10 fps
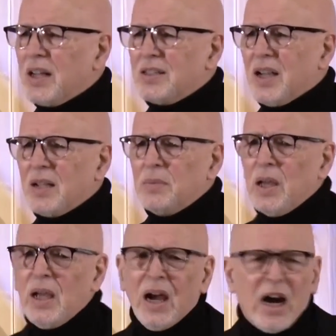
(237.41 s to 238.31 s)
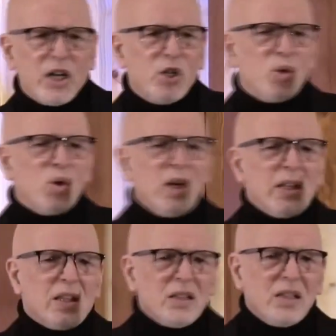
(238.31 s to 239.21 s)
on time? Are you
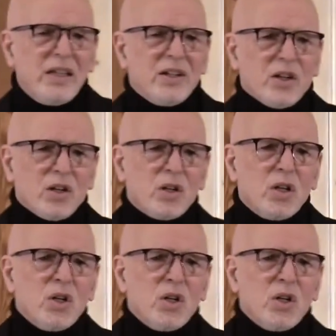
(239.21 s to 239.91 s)
the leader